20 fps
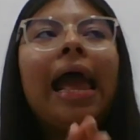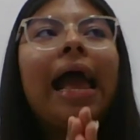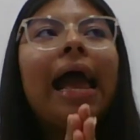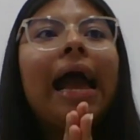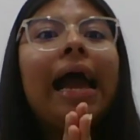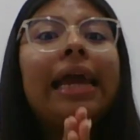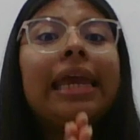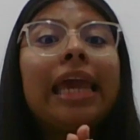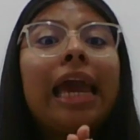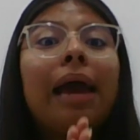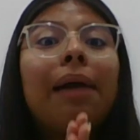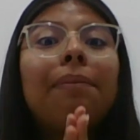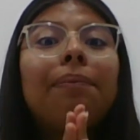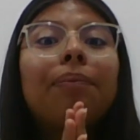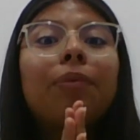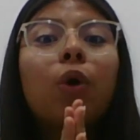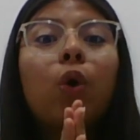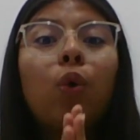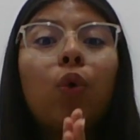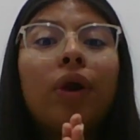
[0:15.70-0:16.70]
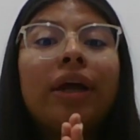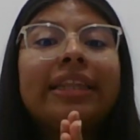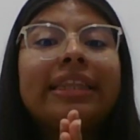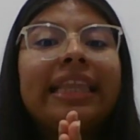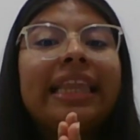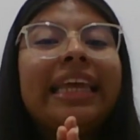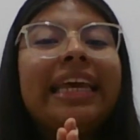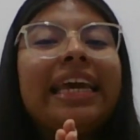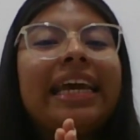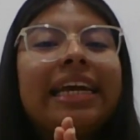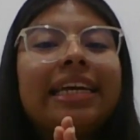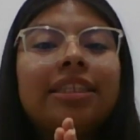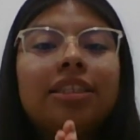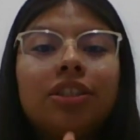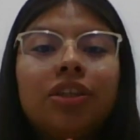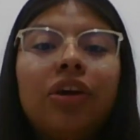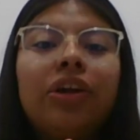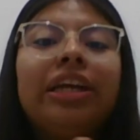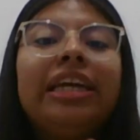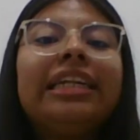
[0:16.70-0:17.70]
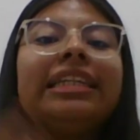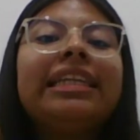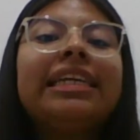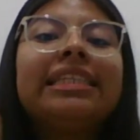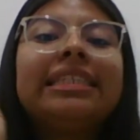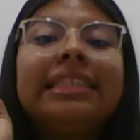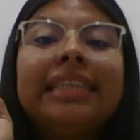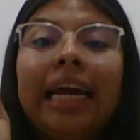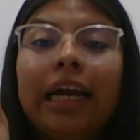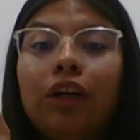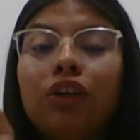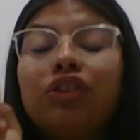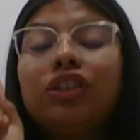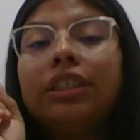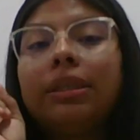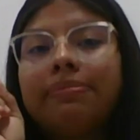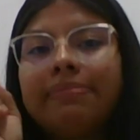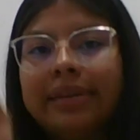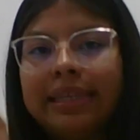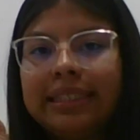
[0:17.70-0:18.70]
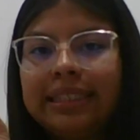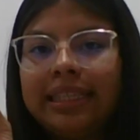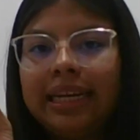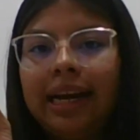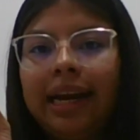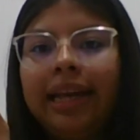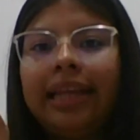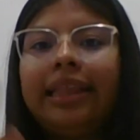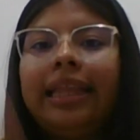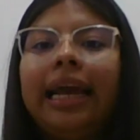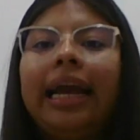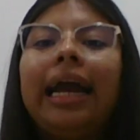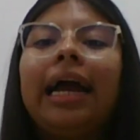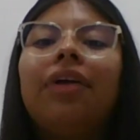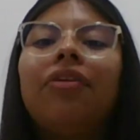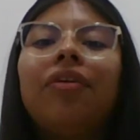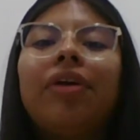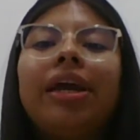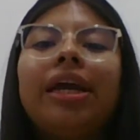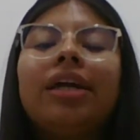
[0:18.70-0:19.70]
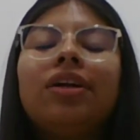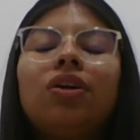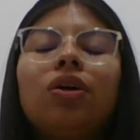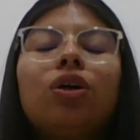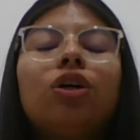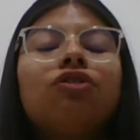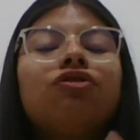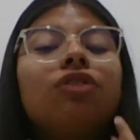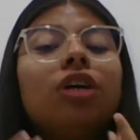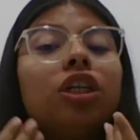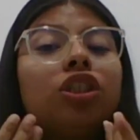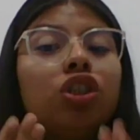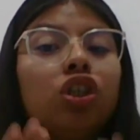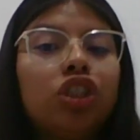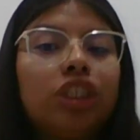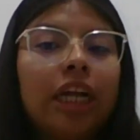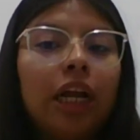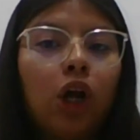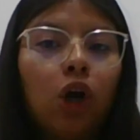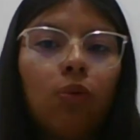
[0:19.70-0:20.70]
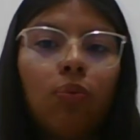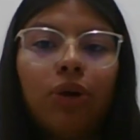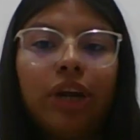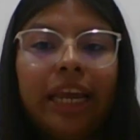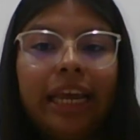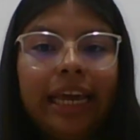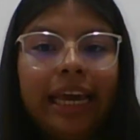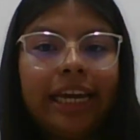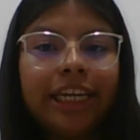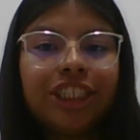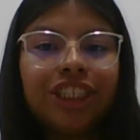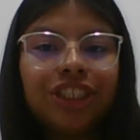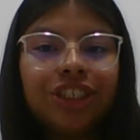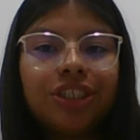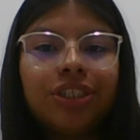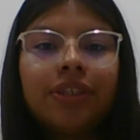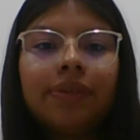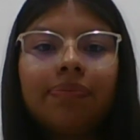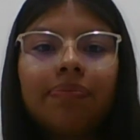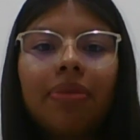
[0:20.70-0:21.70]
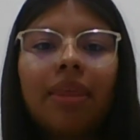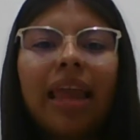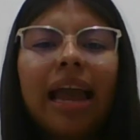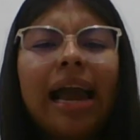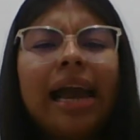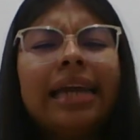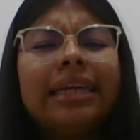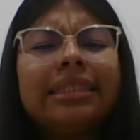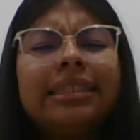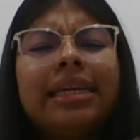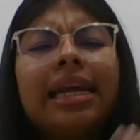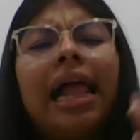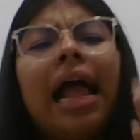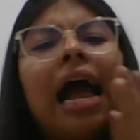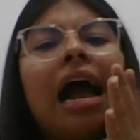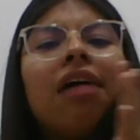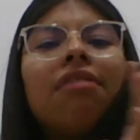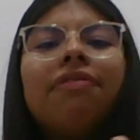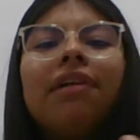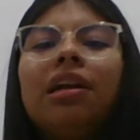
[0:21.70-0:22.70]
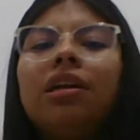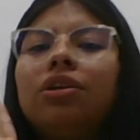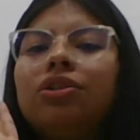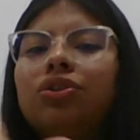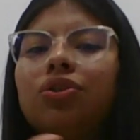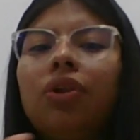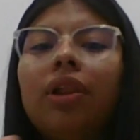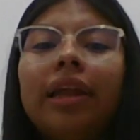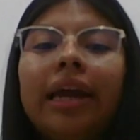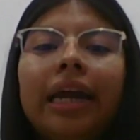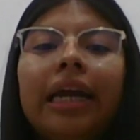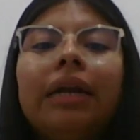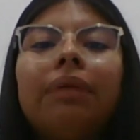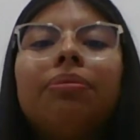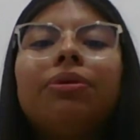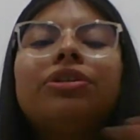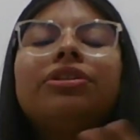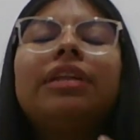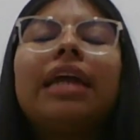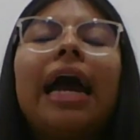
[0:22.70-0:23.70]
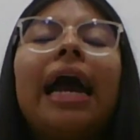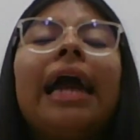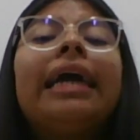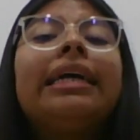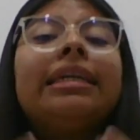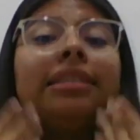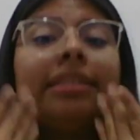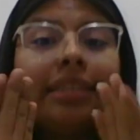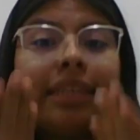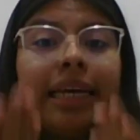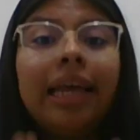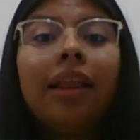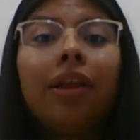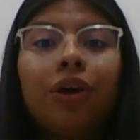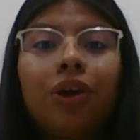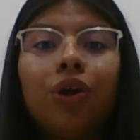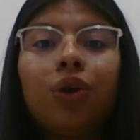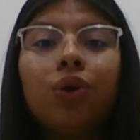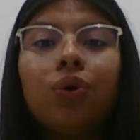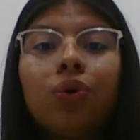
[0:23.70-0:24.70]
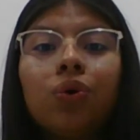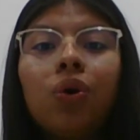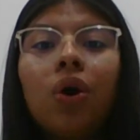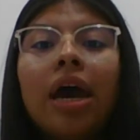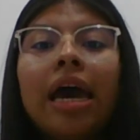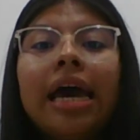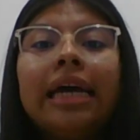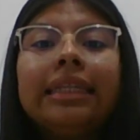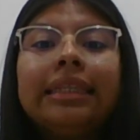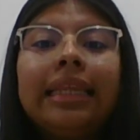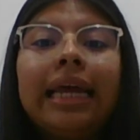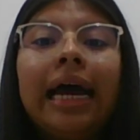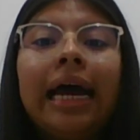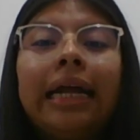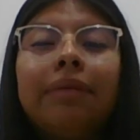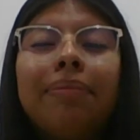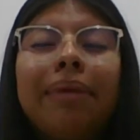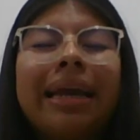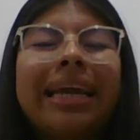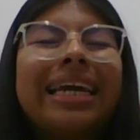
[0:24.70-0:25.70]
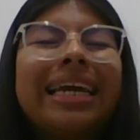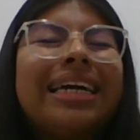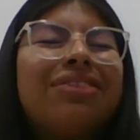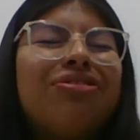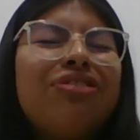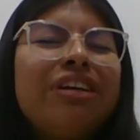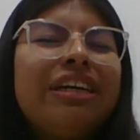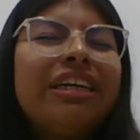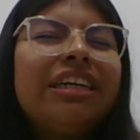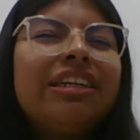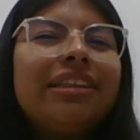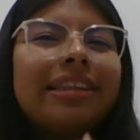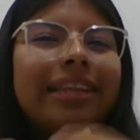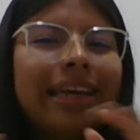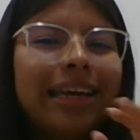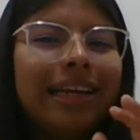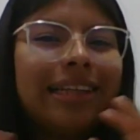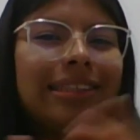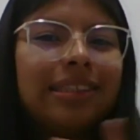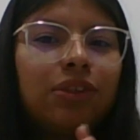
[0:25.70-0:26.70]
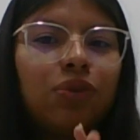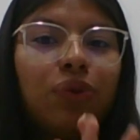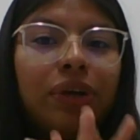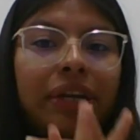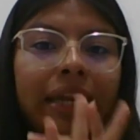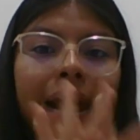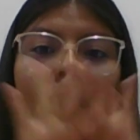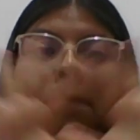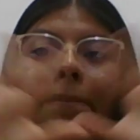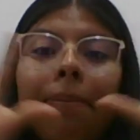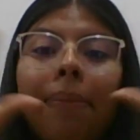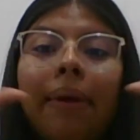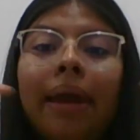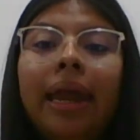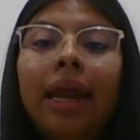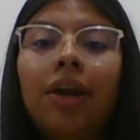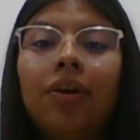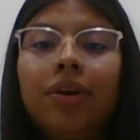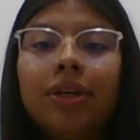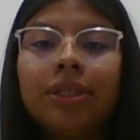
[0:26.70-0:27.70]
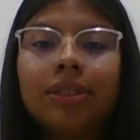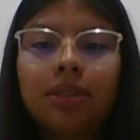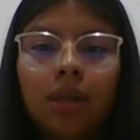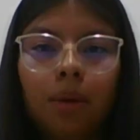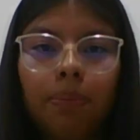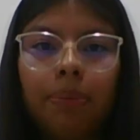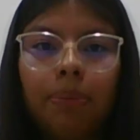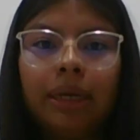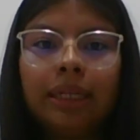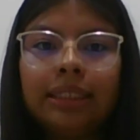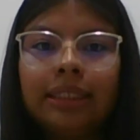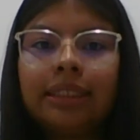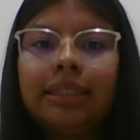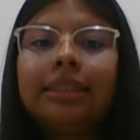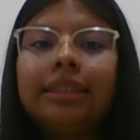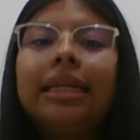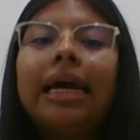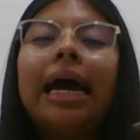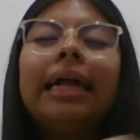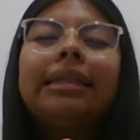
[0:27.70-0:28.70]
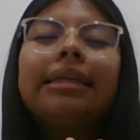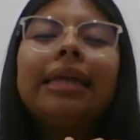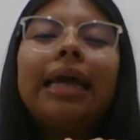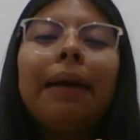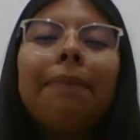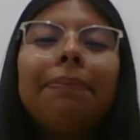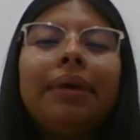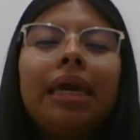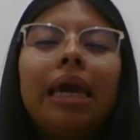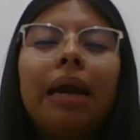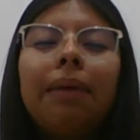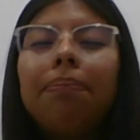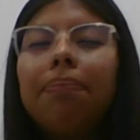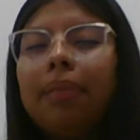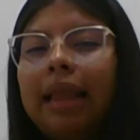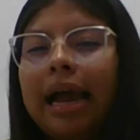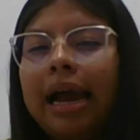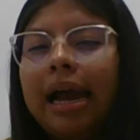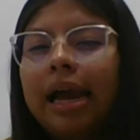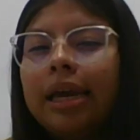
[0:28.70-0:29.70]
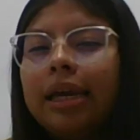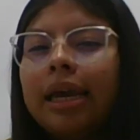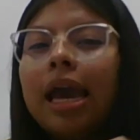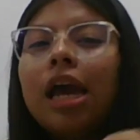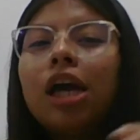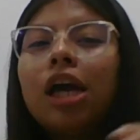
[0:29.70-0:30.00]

I am currently studying the second semester in the career of social communication. I still have a lot to learn, but I can tell you that my career deals with various topics that can be applied